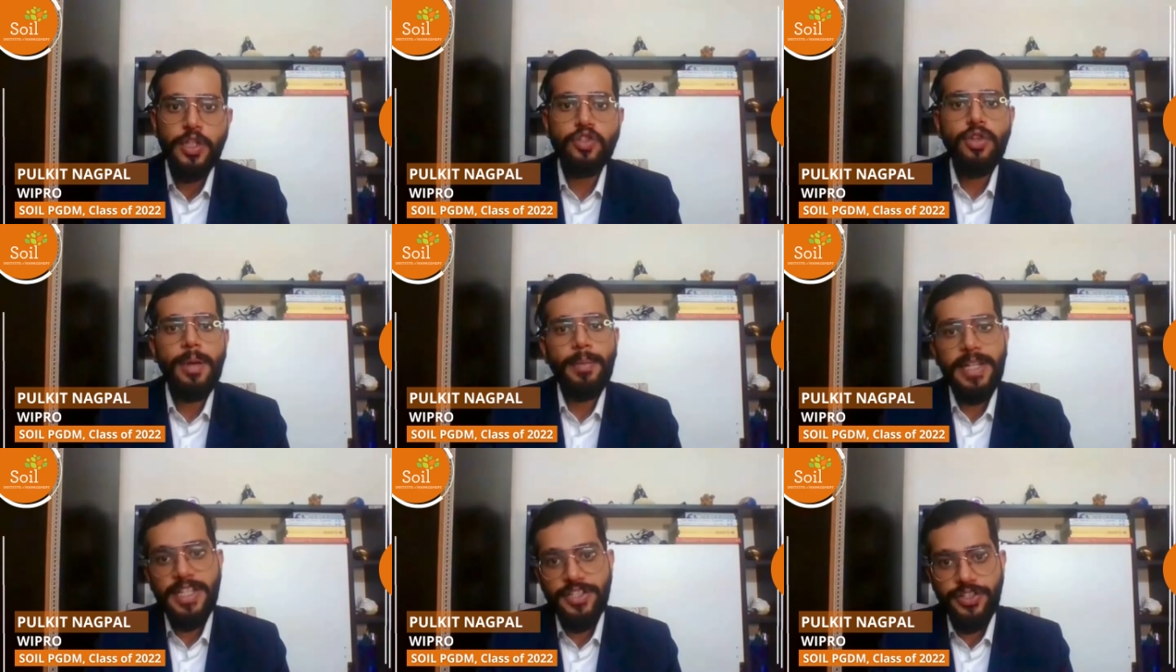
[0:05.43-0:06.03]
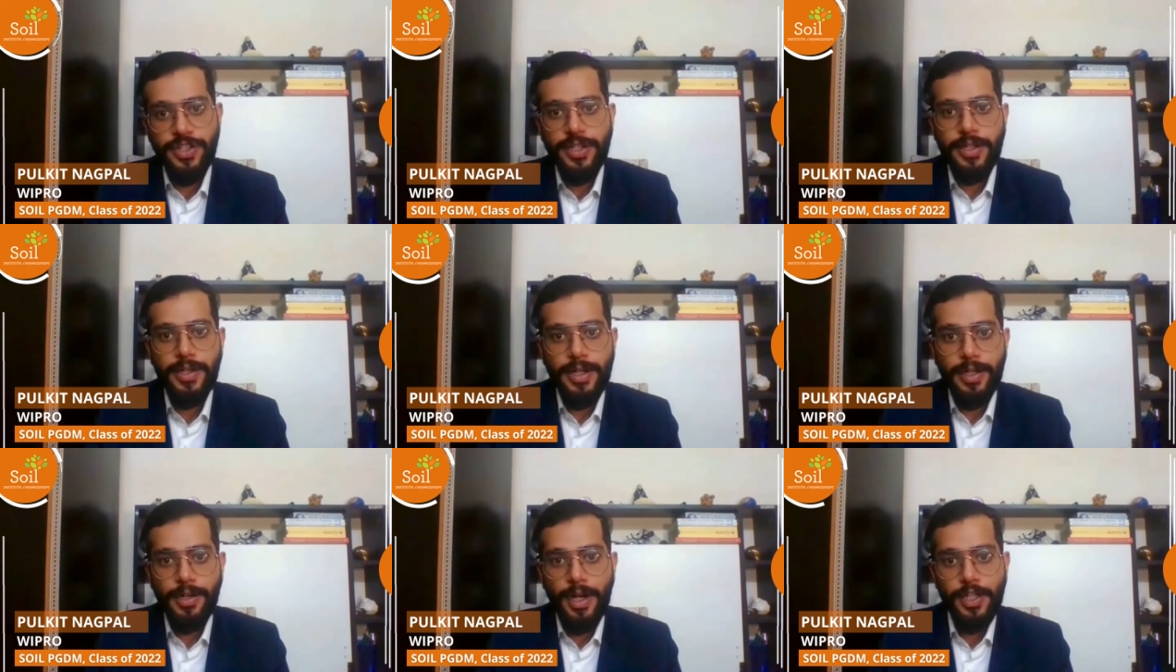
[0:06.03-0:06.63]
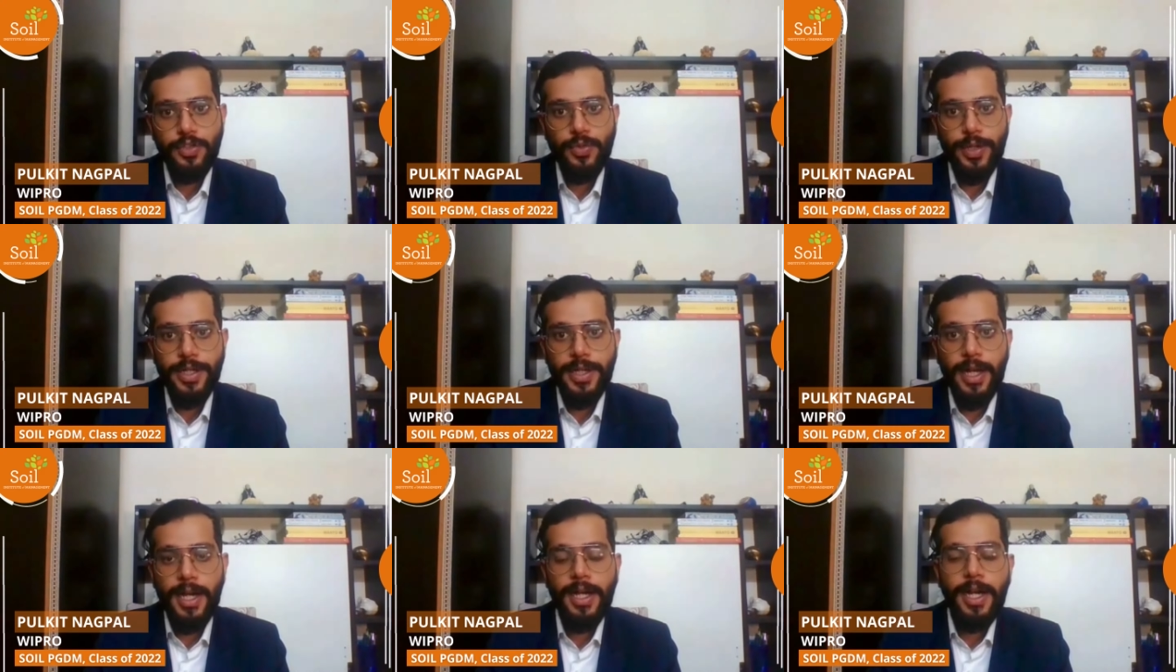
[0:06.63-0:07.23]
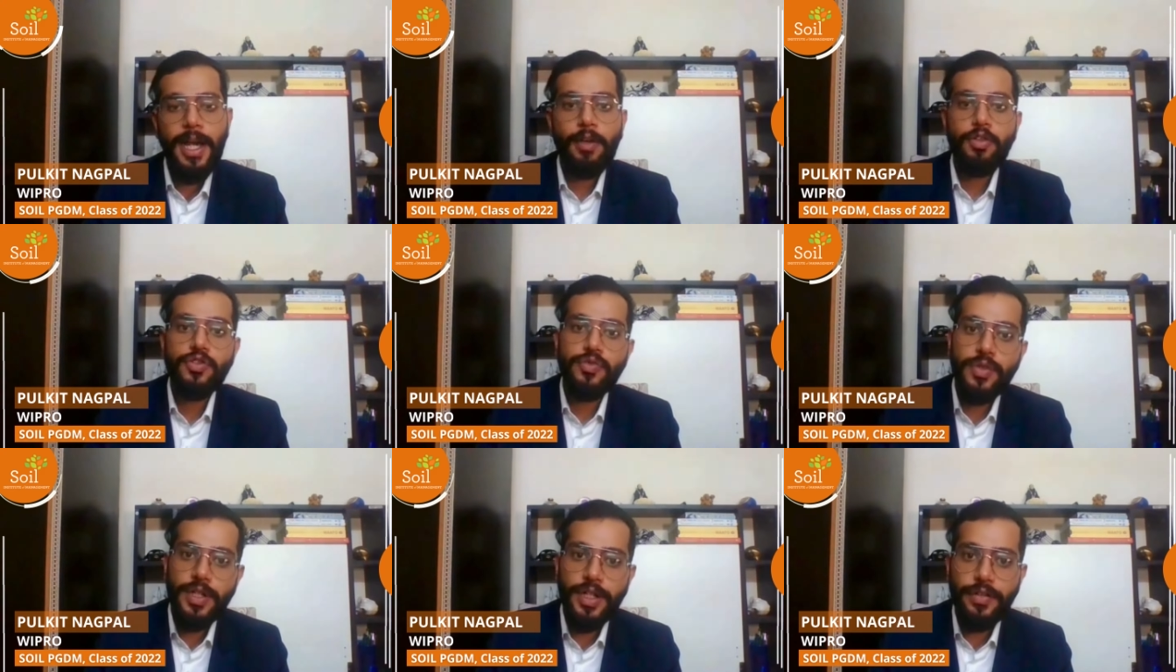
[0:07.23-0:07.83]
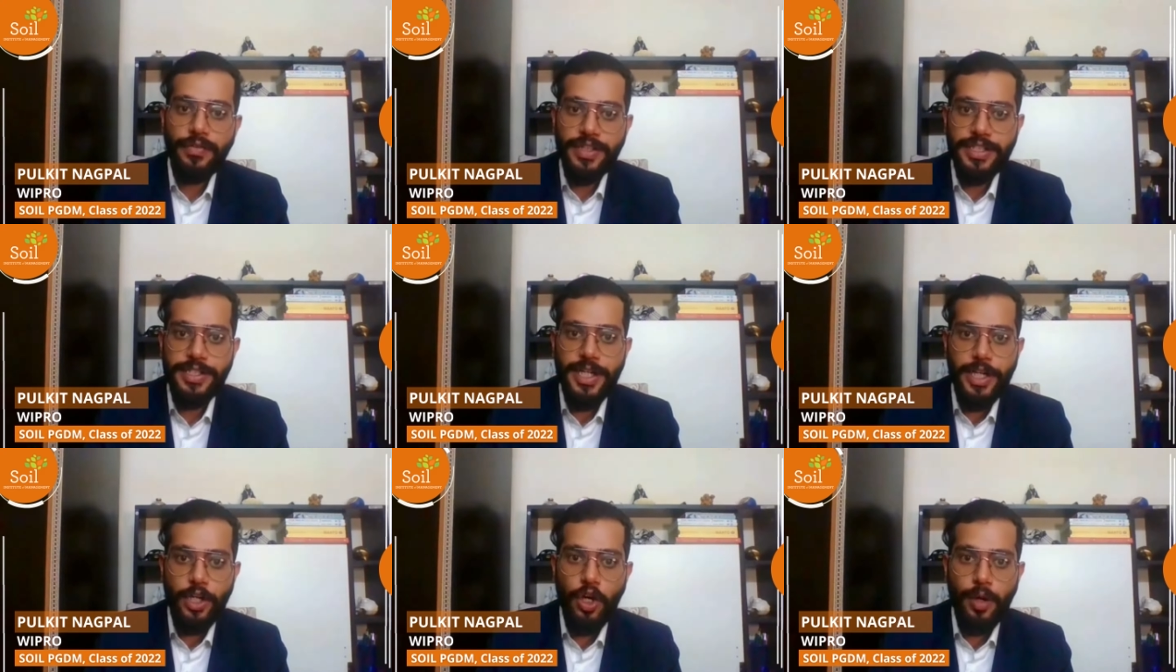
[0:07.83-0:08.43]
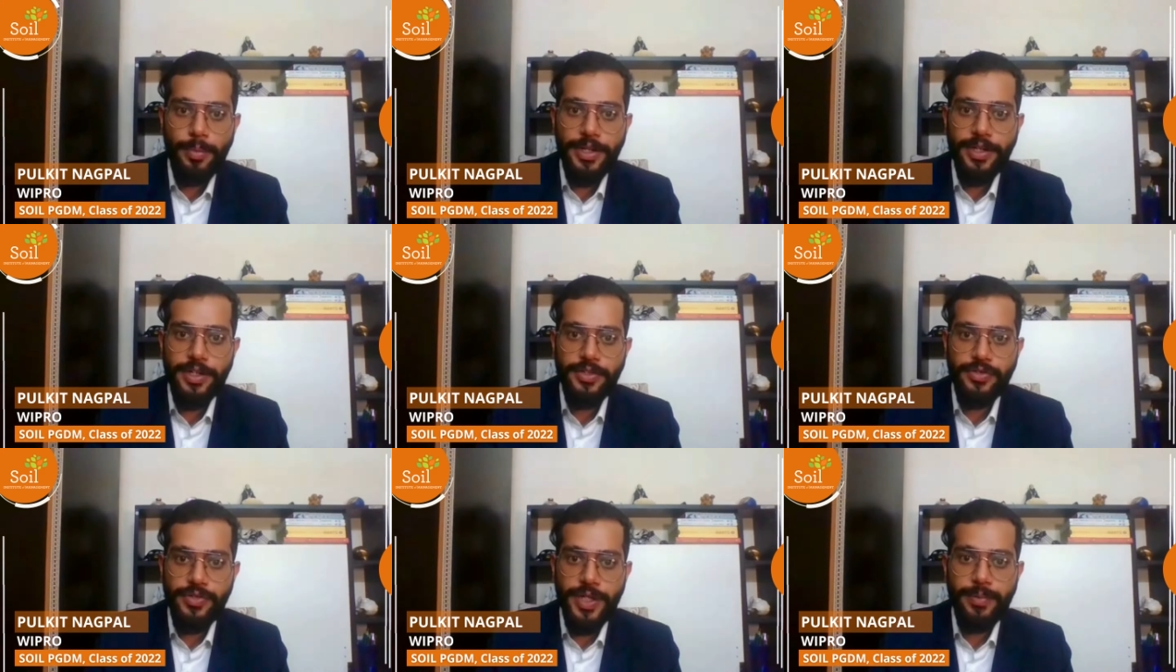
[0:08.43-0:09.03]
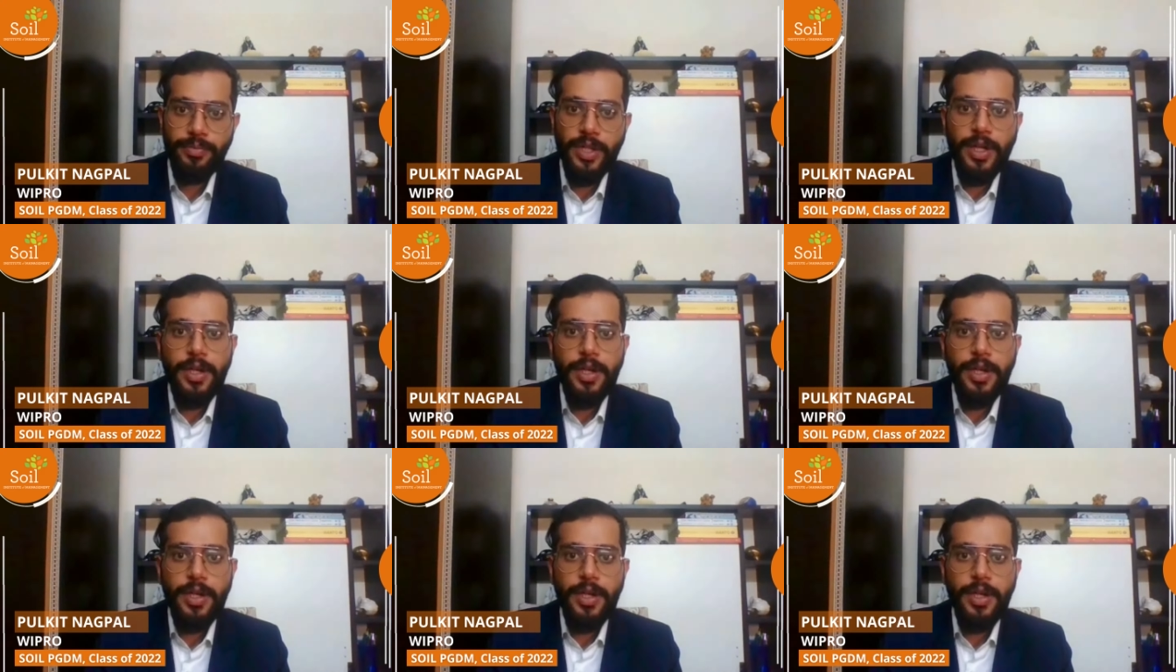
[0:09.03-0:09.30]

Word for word: So I'm an engineering graduate and I was working with the telecom industry